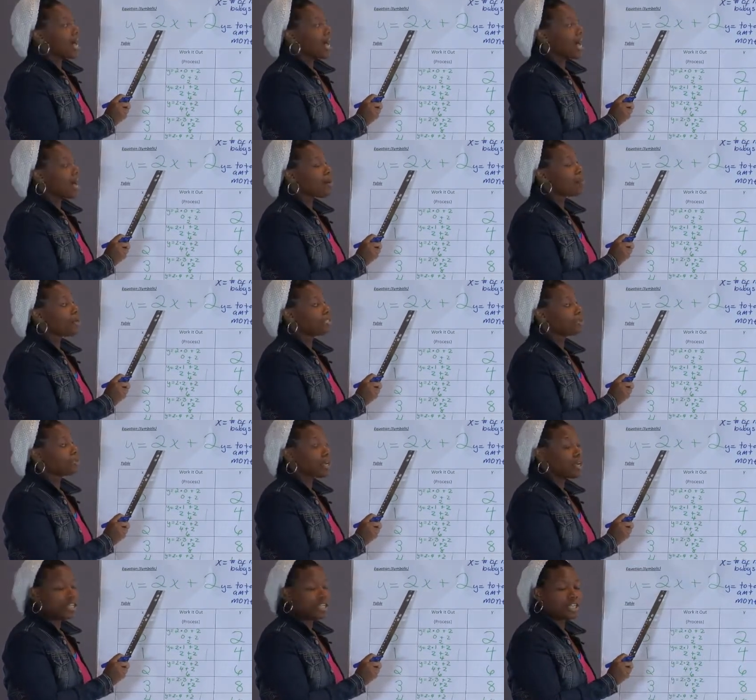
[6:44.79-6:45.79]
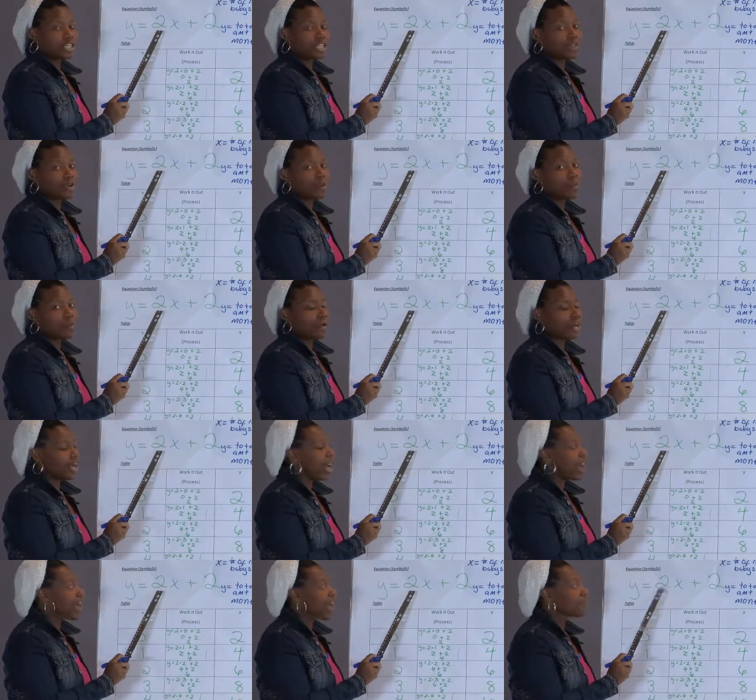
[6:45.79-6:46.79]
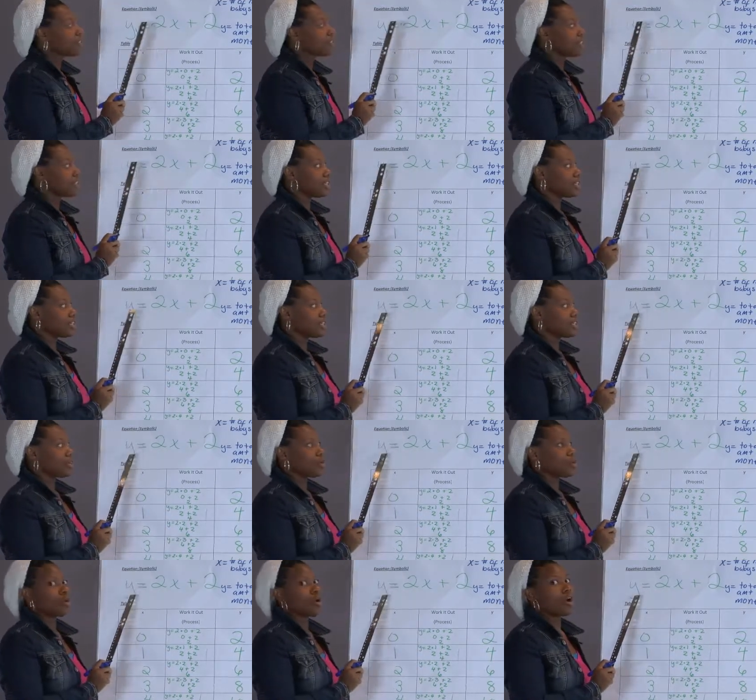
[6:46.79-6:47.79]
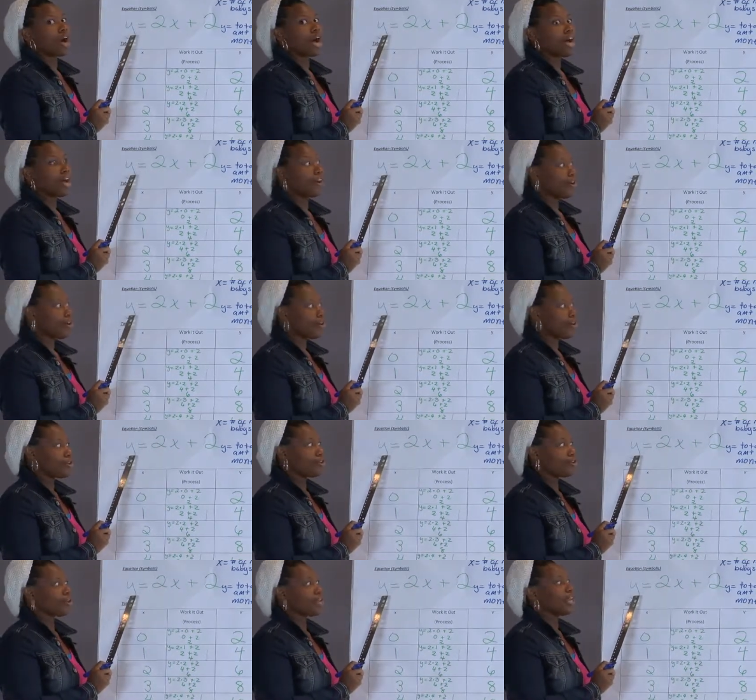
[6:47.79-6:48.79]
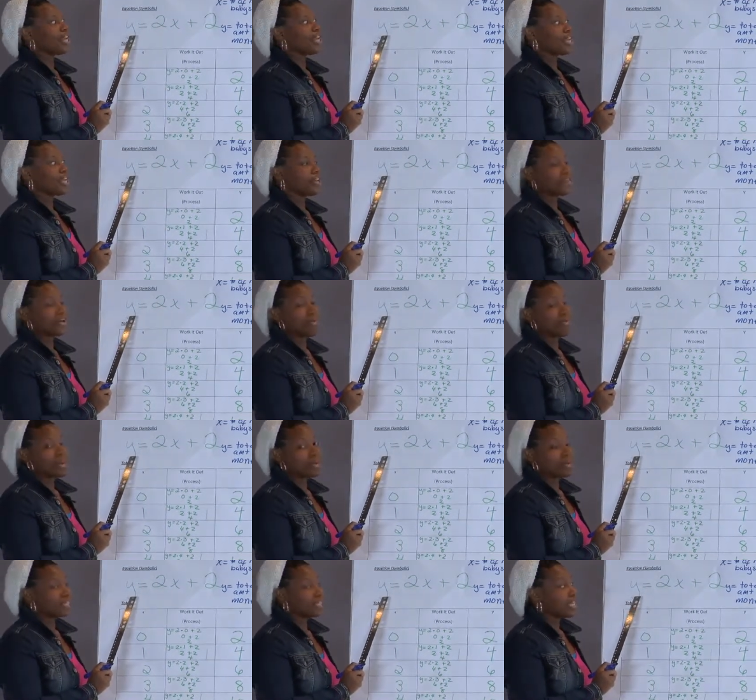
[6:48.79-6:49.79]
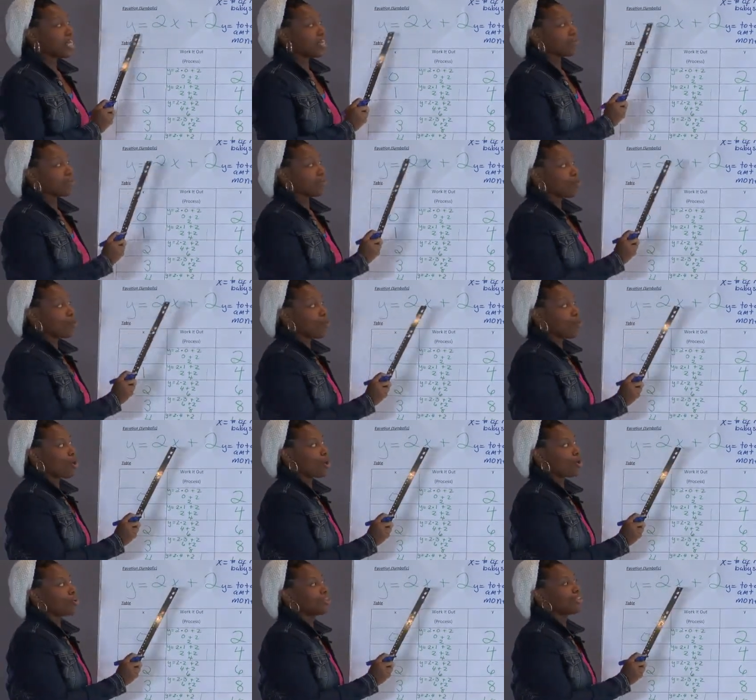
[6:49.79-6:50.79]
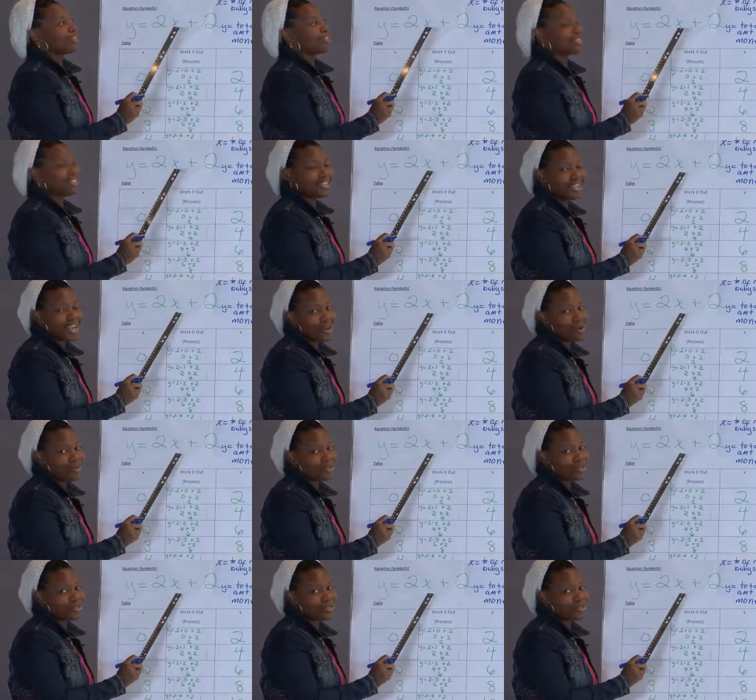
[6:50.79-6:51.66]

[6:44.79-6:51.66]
How much money would I receive or I earn if I babysat for 10 hours?